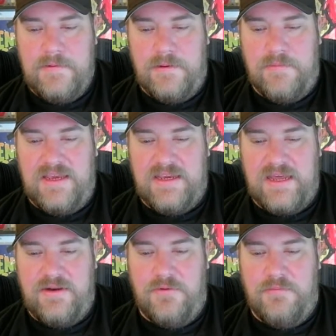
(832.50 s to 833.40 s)
My man
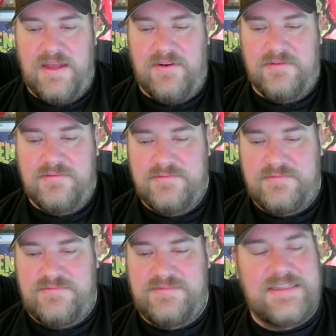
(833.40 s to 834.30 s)
got no medal.
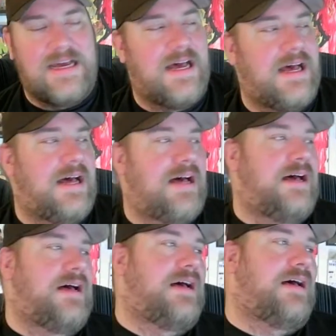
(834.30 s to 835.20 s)

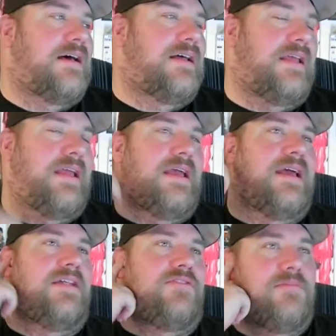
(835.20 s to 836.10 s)
Yeah,
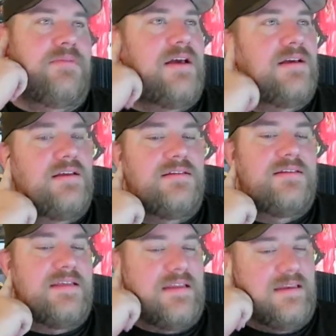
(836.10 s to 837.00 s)
Chewbacca
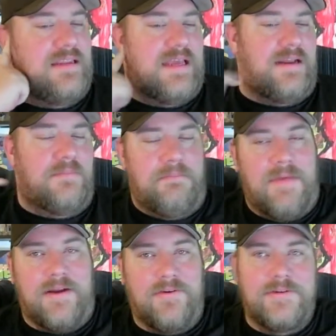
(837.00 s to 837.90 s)
didn't get a
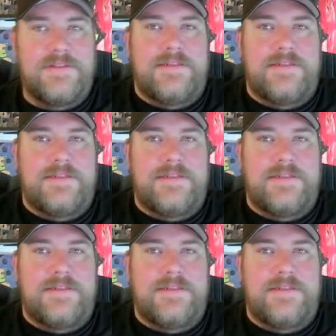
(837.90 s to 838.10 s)
medal.